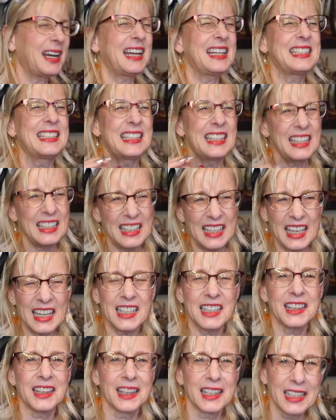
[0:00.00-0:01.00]
I did get
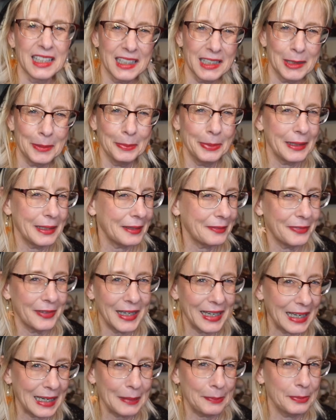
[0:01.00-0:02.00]
a little bit of
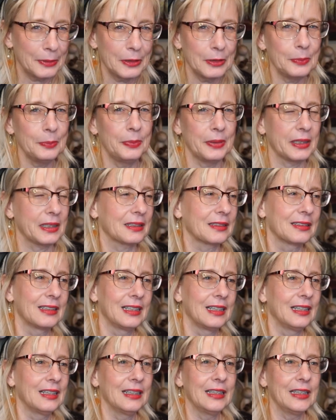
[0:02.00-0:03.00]
apple, but
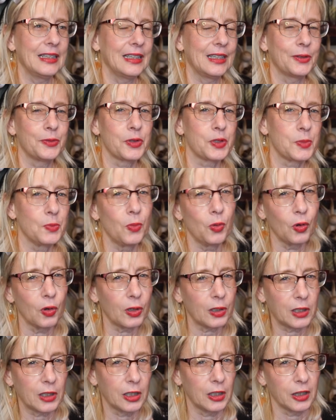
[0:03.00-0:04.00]
it was
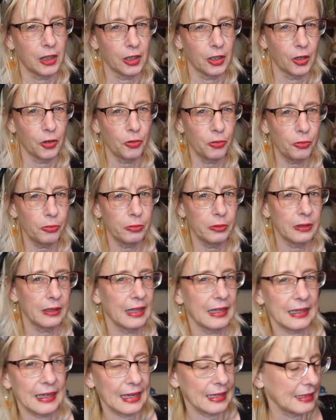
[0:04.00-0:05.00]
more clone
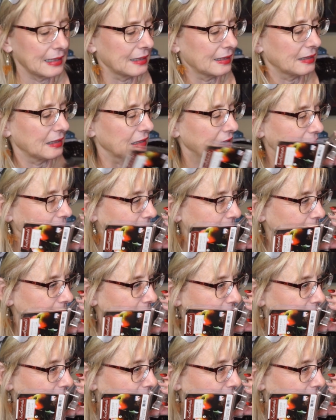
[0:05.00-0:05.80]
than anything.